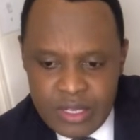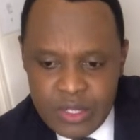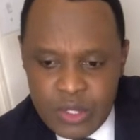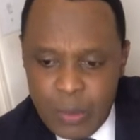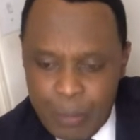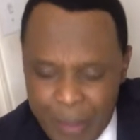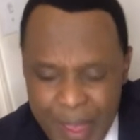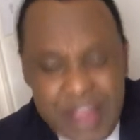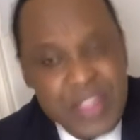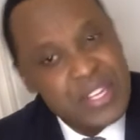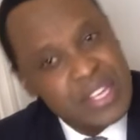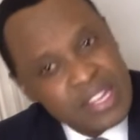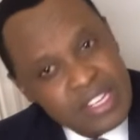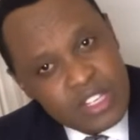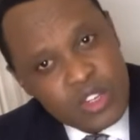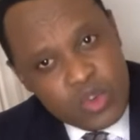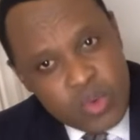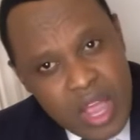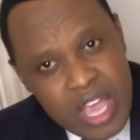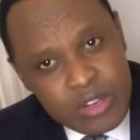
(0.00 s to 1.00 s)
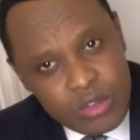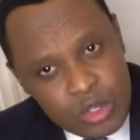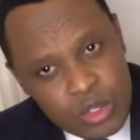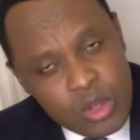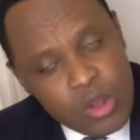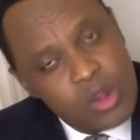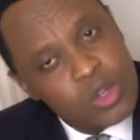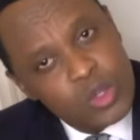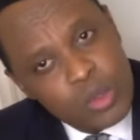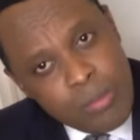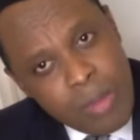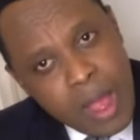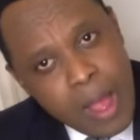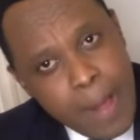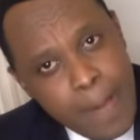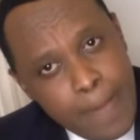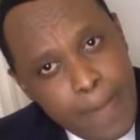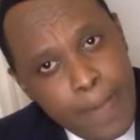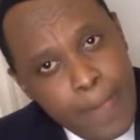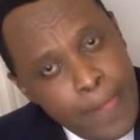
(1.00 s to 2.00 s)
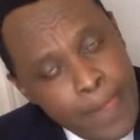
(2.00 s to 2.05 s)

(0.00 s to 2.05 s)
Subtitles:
to basically try to talk to my